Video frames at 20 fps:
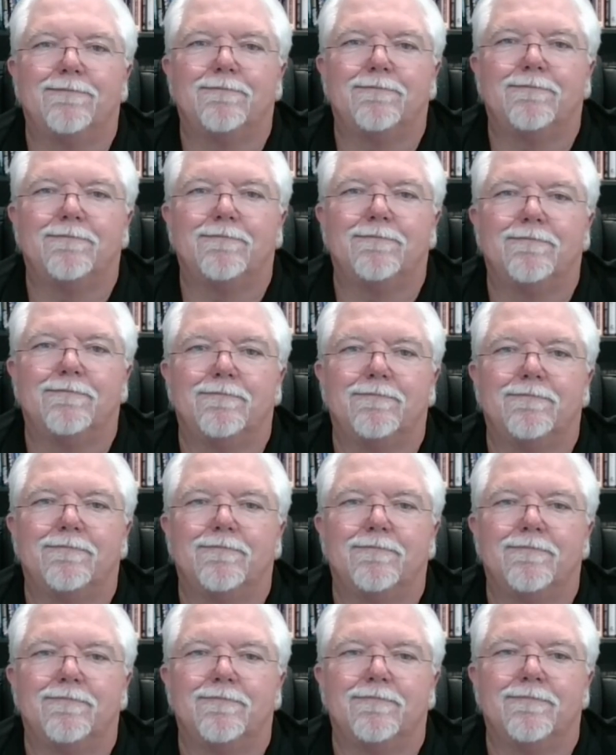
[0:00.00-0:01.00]

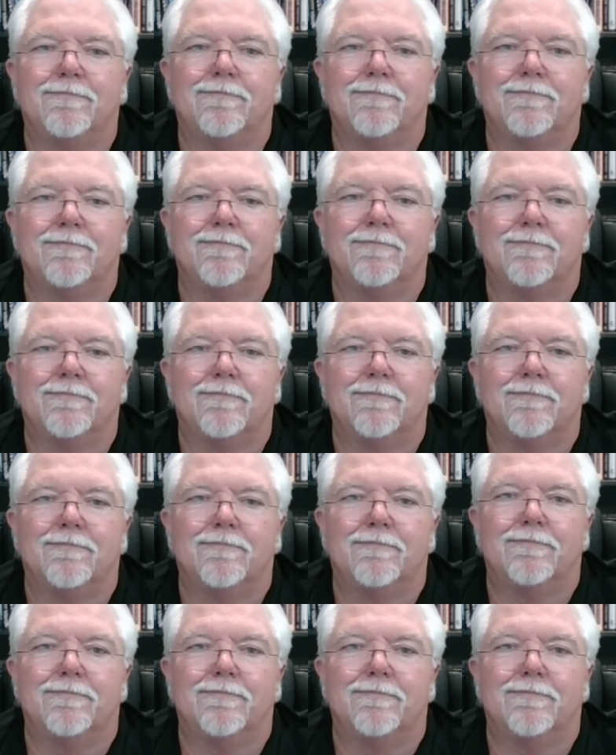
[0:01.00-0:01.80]
No one is speaking in this clip.